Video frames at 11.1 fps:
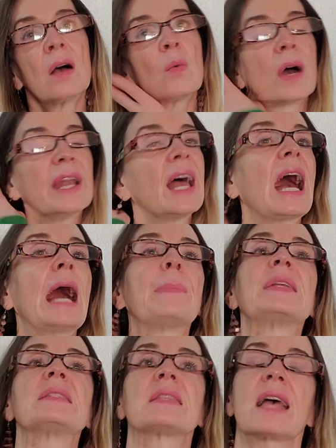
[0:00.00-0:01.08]
what
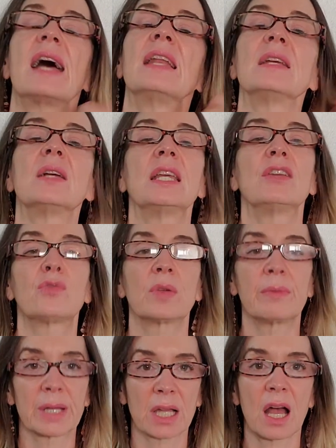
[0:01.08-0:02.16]
happens is that if we
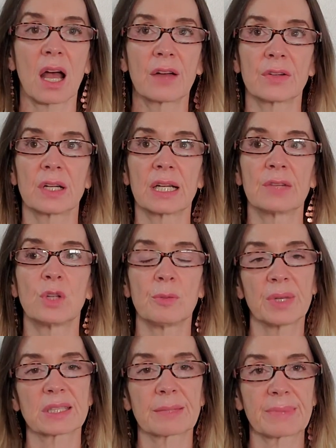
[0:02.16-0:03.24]
recover, if we
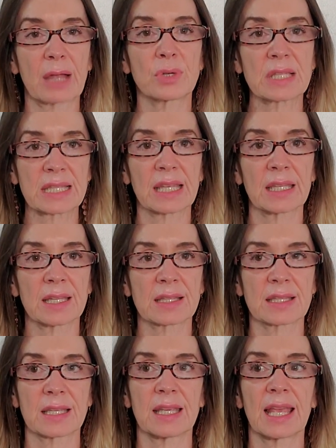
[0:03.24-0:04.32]
build up that
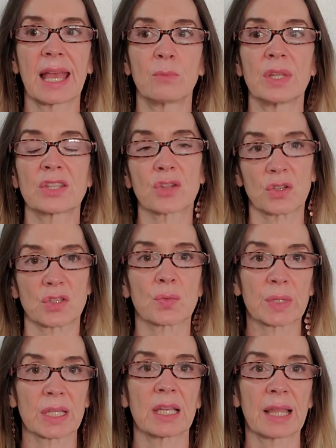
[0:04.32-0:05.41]
resiliency and we start to
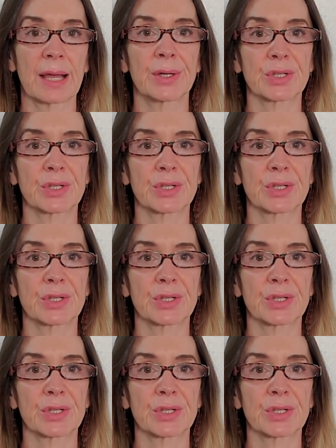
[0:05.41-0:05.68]
really allow